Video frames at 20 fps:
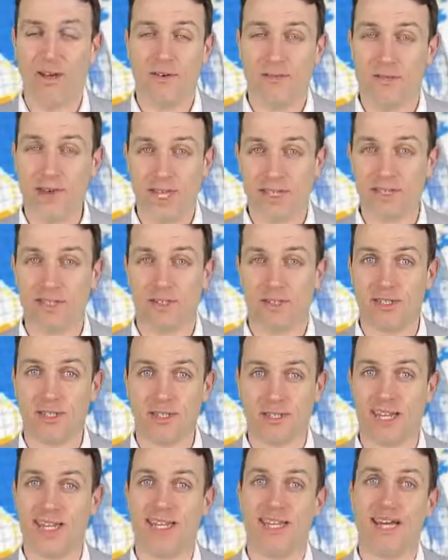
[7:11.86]

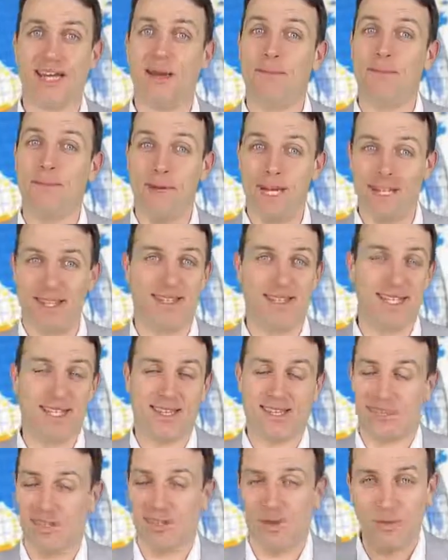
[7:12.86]
factors and I bet
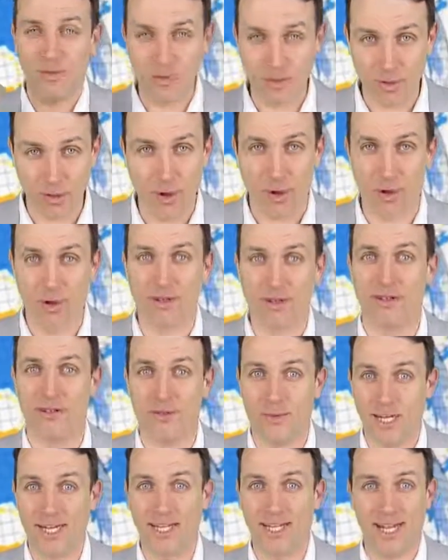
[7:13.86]
that whole
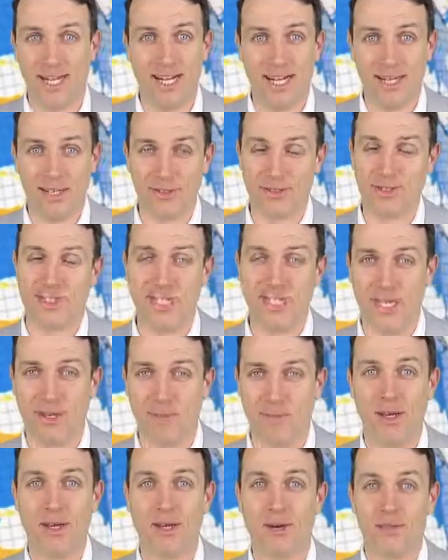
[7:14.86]
Ray Dalio's
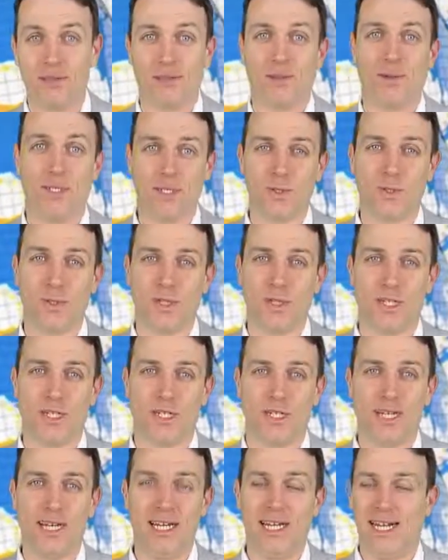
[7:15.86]
team of
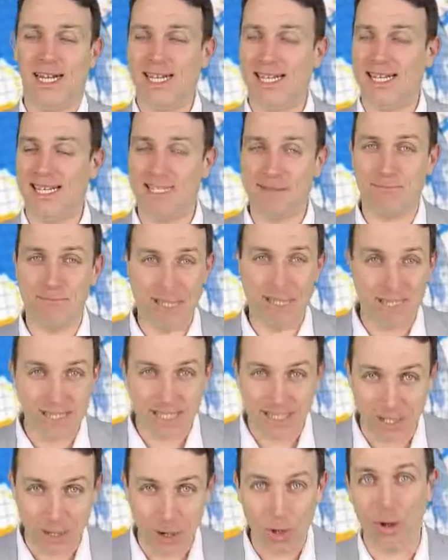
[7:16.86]
Bridgewater is
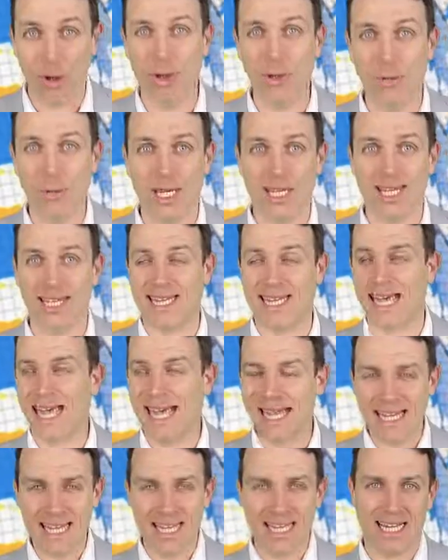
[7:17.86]
busy the whole weekend
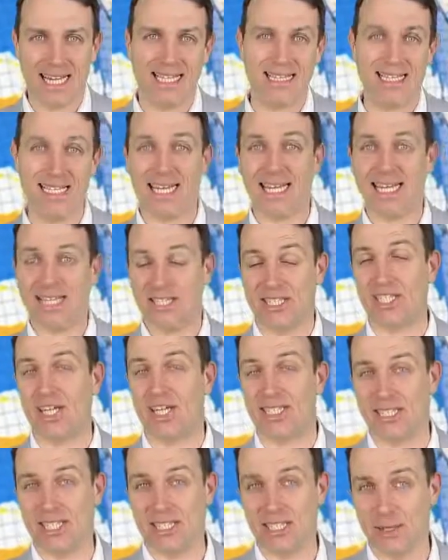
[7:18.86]
analyzing and
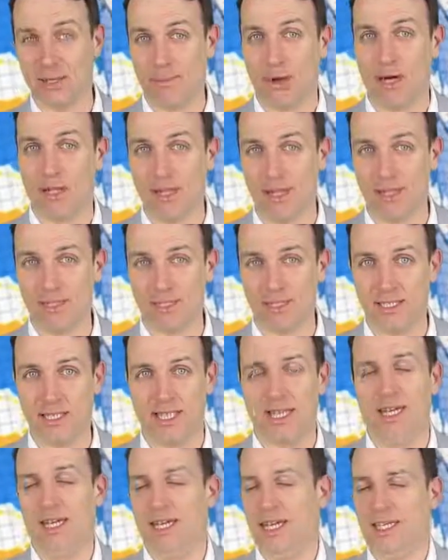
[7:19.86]
adjusting the models.
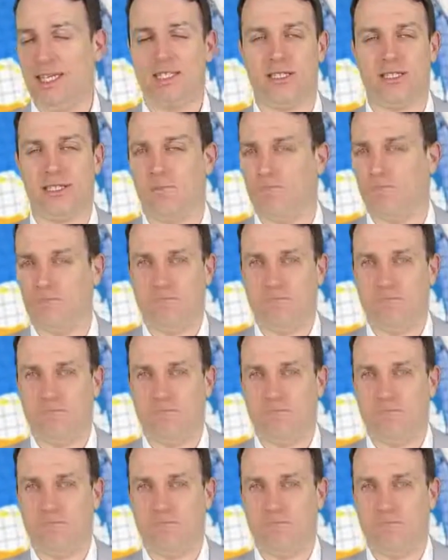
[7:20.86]
It's